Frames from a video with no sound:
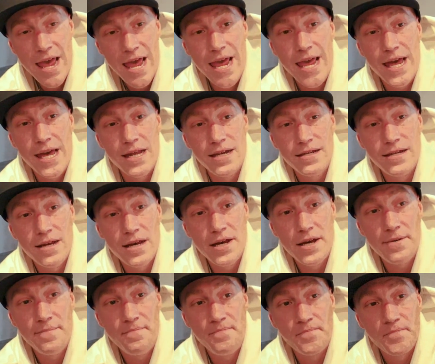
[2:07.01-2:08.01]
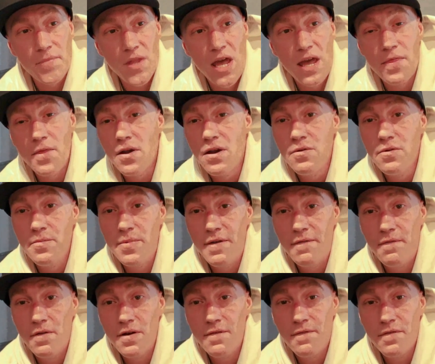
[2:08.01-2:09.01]
And I thought it would be
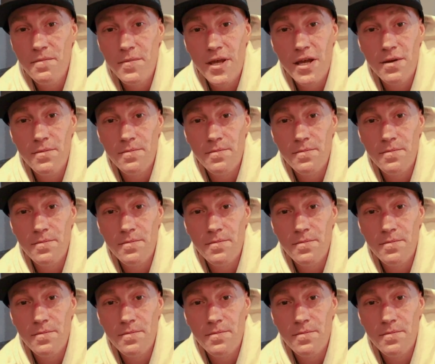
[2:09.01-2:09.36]
fun for me